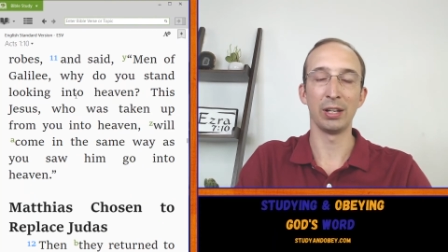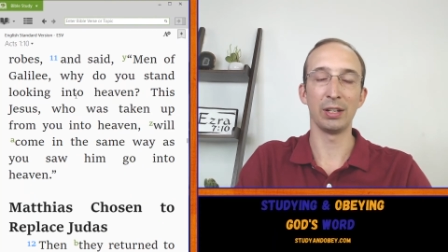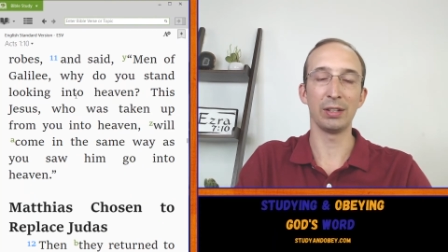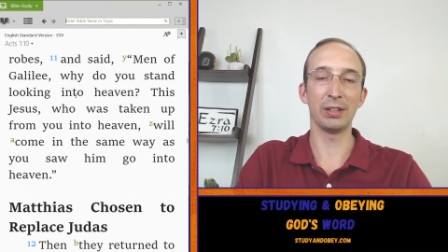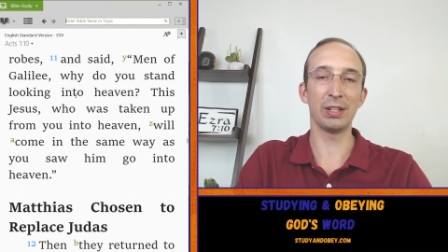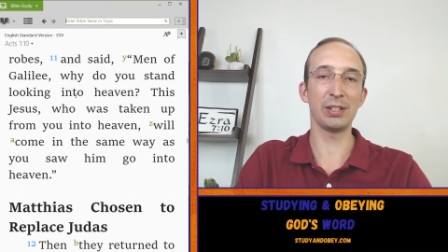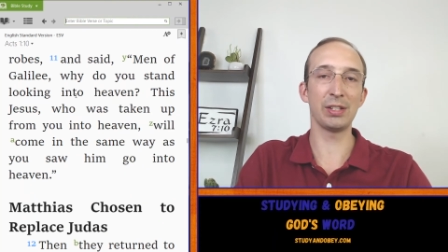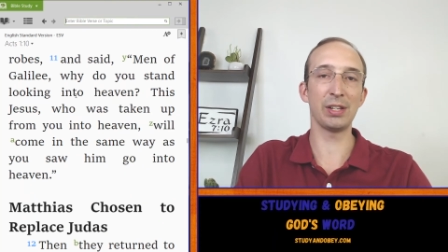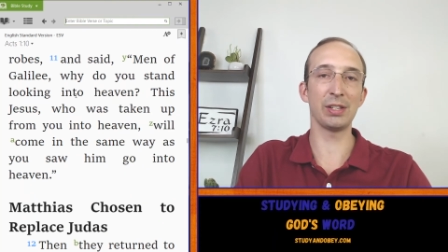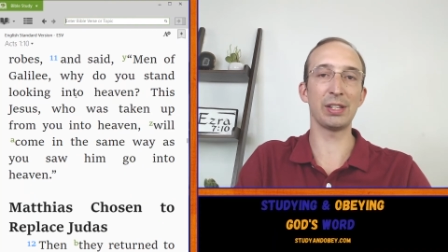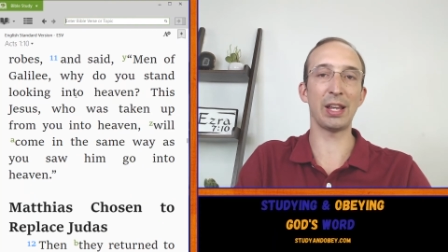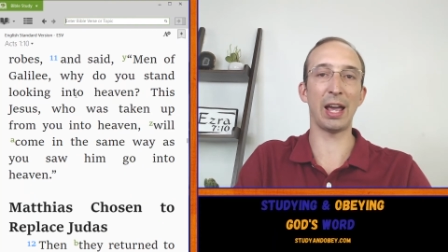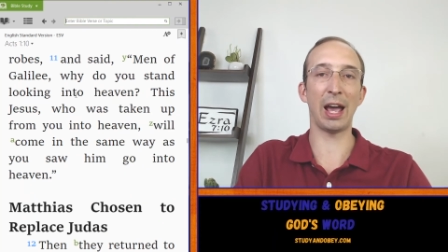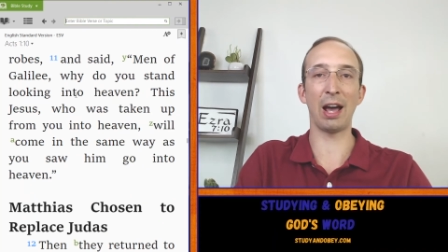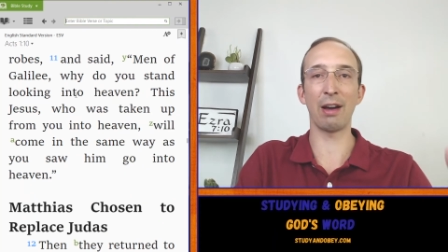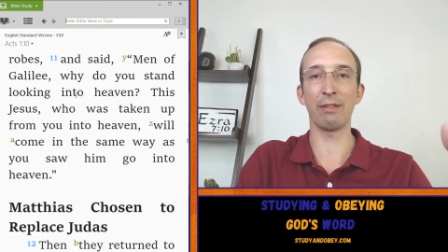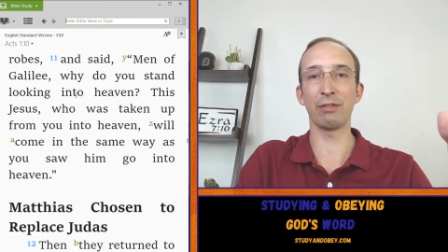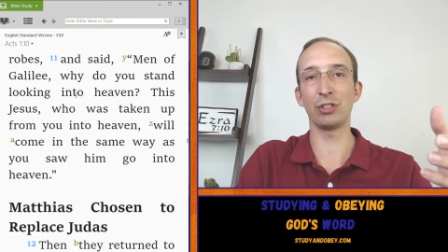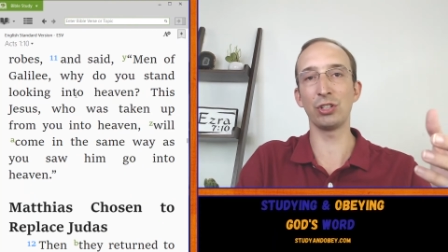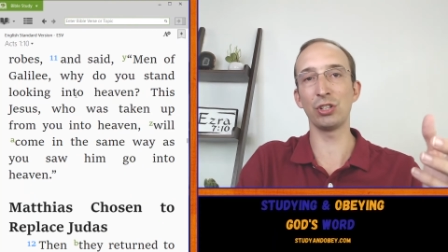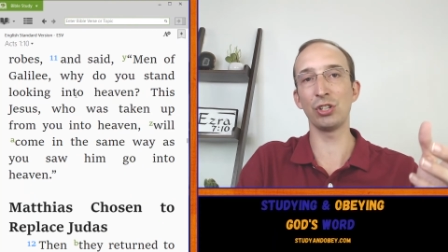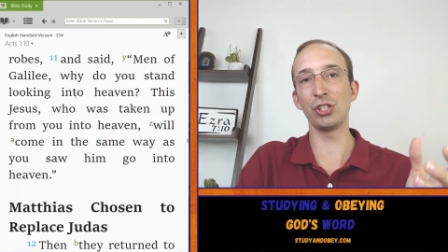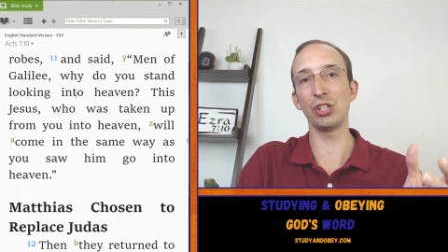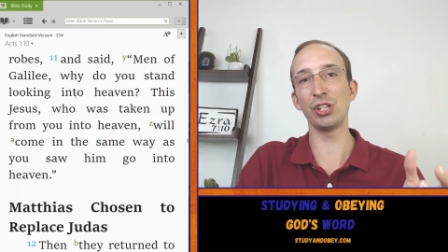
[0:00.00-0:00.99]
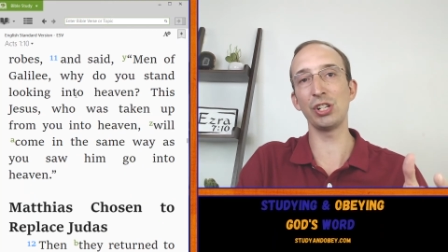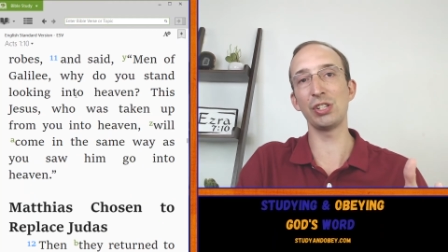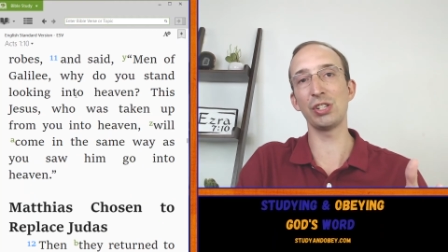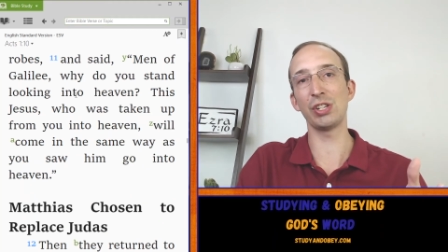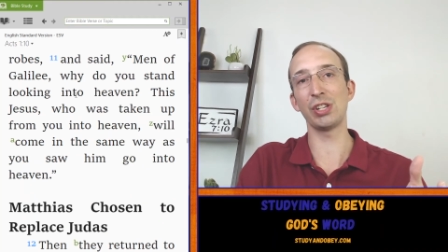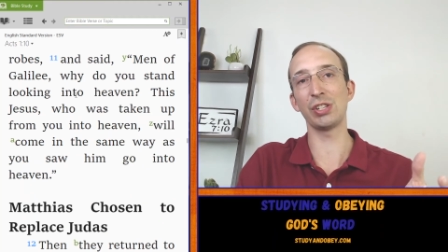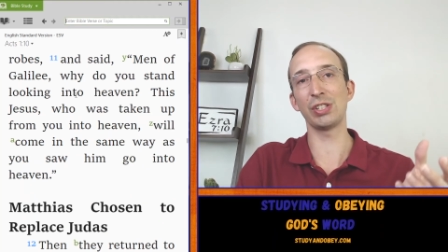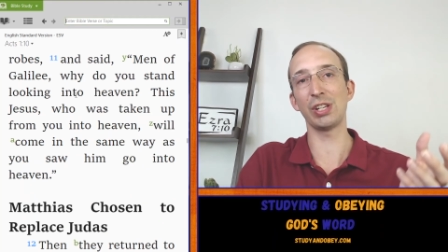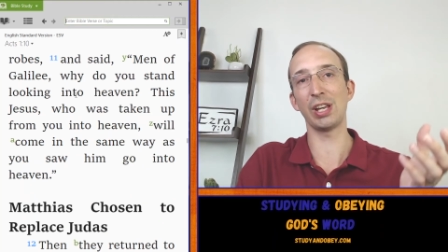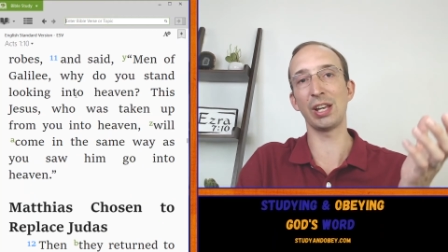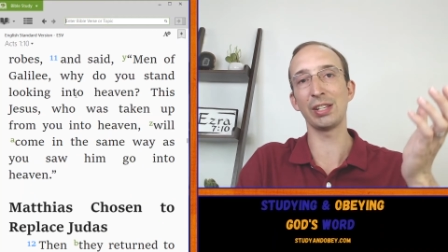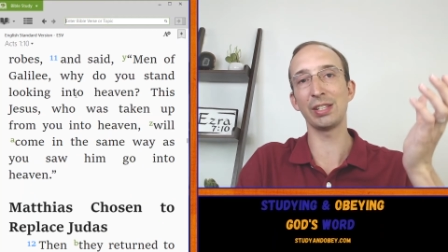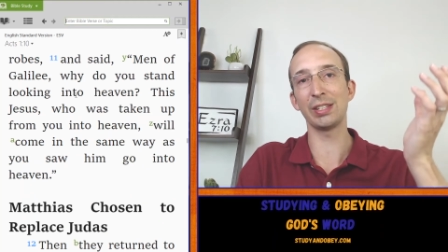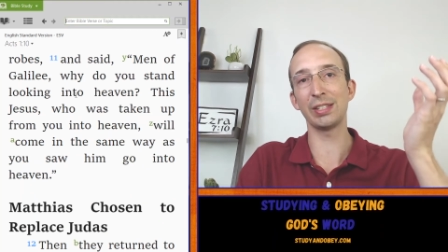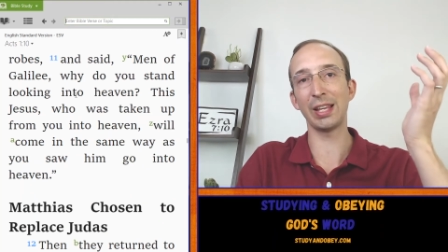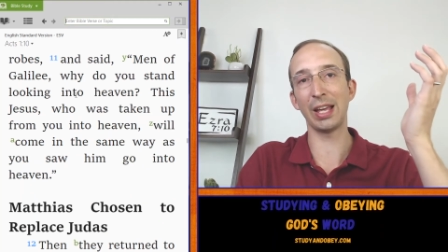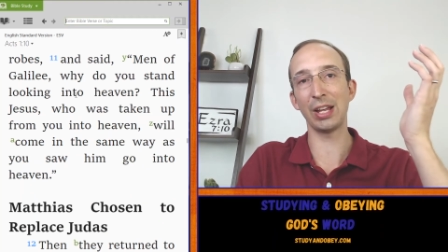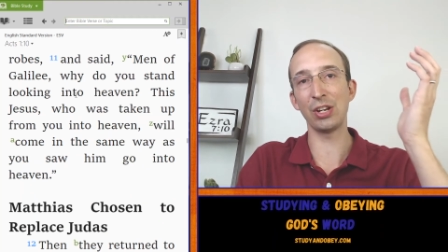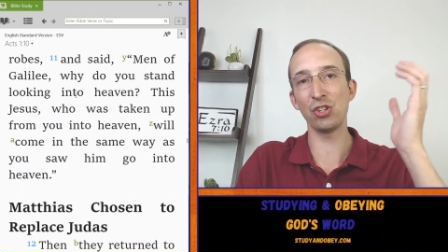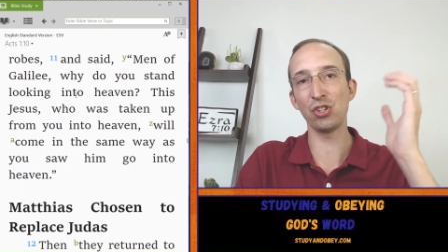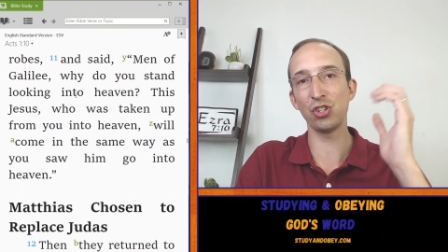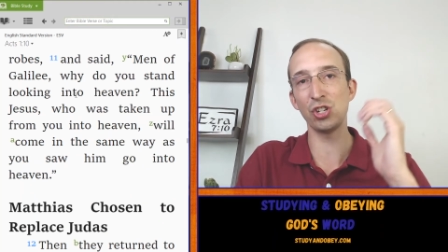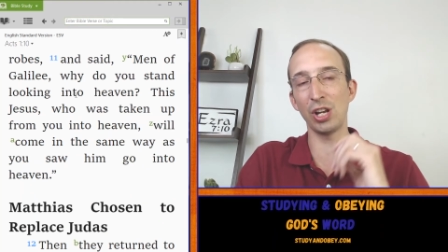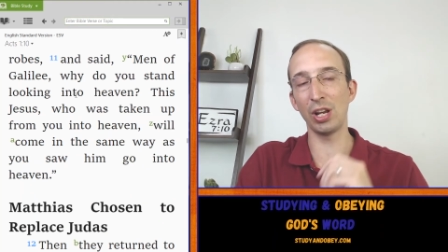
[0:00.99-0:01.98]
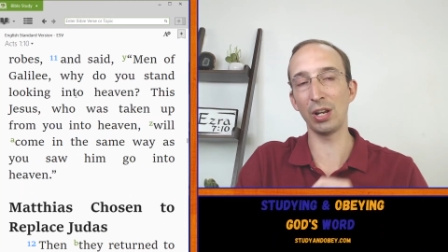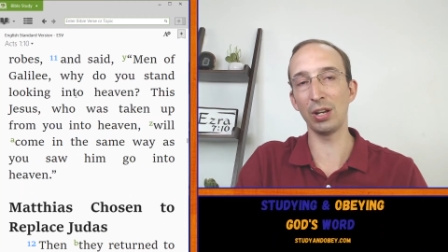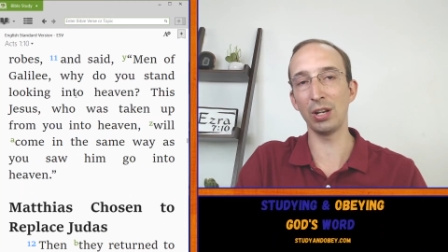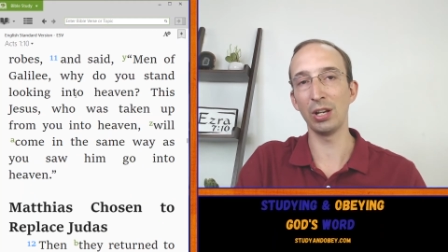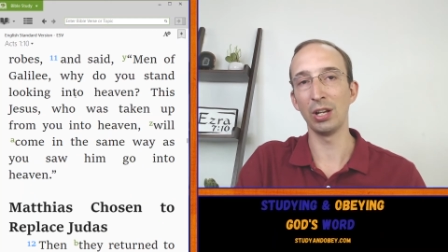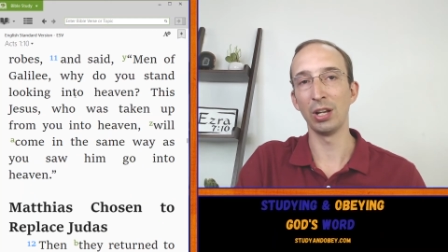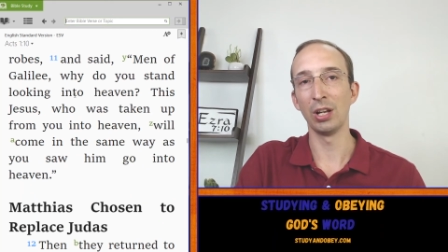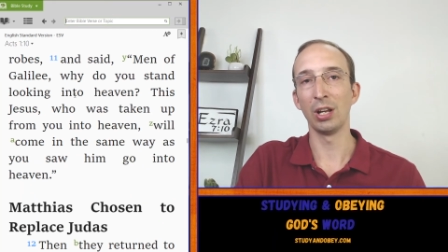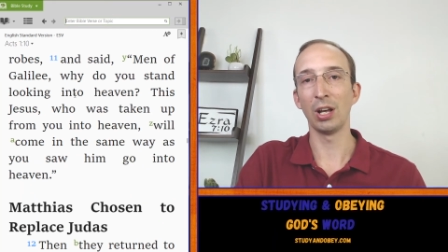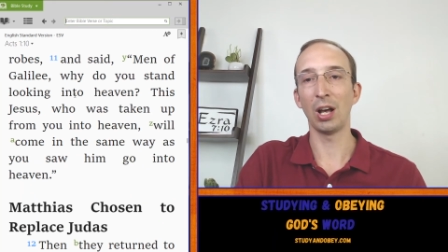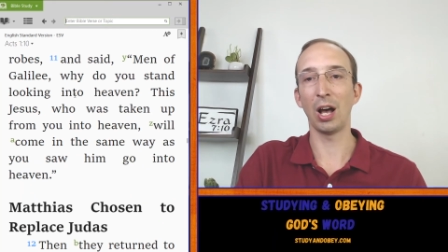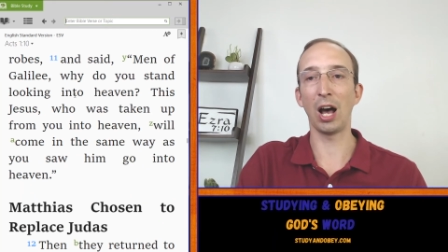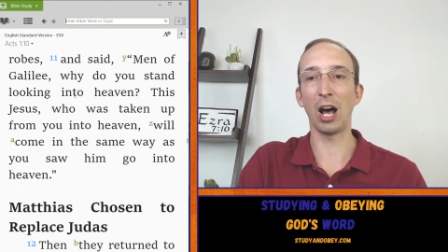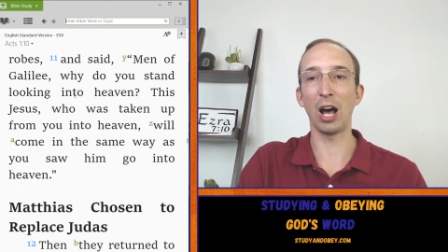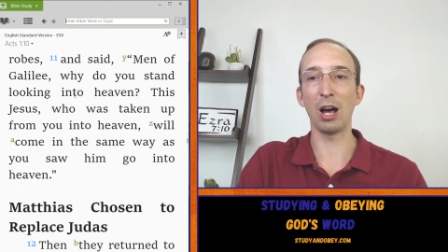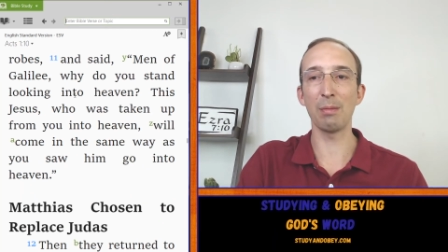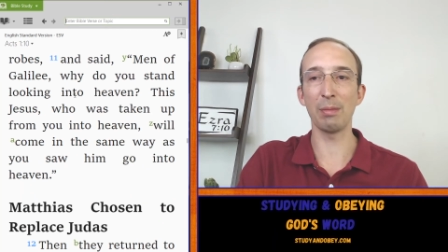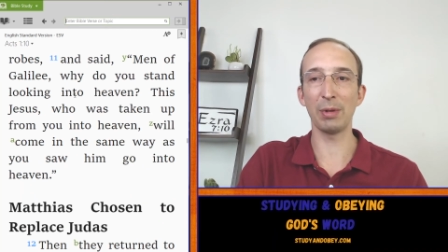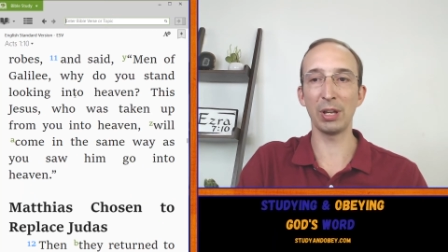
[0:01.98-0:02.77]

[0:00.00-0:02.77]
this is after Jesus' ascension uh,